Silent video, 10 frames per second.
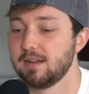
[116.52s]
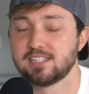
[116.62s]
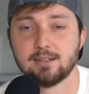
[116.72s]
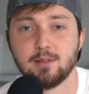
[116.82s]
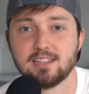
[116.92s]
My
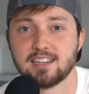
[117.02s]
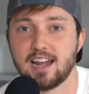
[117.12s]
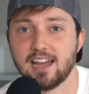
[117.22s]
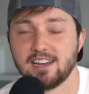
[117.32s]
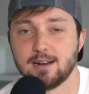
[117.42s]
siblings and
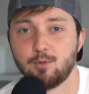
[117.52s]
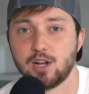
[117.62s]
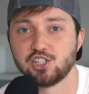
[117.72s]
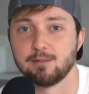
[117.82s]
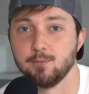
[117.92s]
I ended up
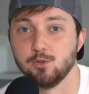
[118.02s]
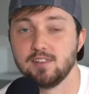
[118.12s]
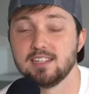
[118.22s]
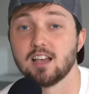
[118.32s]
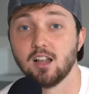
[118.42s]
watching
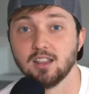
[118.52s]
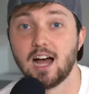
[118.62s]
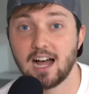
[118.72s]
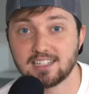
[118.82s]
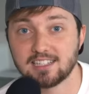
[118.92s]
movies a
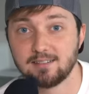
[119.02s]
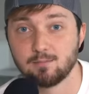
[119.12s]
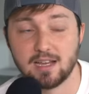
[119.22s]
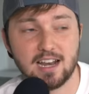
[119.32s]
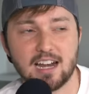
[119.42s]
lot,
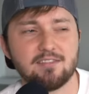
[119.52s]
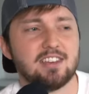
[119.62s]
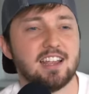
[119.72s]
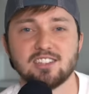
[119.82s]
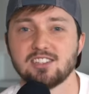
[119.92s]
and not
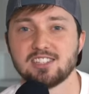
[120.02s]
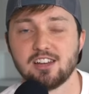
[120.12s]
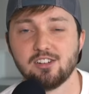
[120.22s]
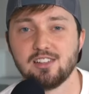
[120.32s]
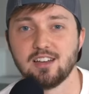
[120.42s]
even
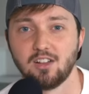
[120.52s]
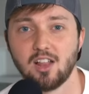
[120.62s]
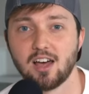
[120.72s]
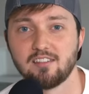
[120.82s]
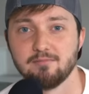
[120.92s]
necessarily a
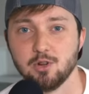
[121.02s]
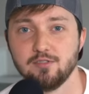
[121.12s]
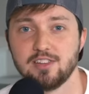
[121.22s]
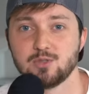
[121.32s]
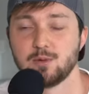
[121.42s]
lot of
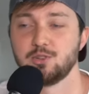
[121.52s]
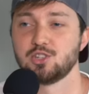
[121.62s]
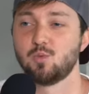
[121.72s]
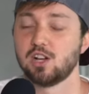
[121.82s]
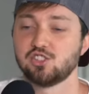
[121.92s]
movies. We would
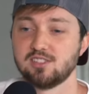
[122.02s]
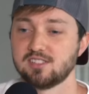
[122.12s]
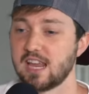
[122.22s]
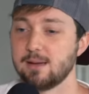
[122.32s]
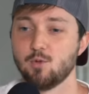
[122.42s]
just watch the
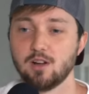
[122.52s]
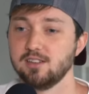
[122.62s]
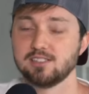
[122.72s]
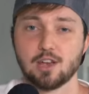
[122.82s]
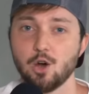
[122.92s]
same
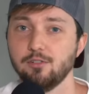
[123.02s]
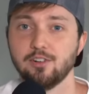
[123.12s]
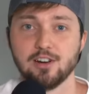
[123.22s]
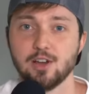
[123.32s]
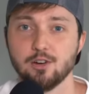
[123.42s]
ones over and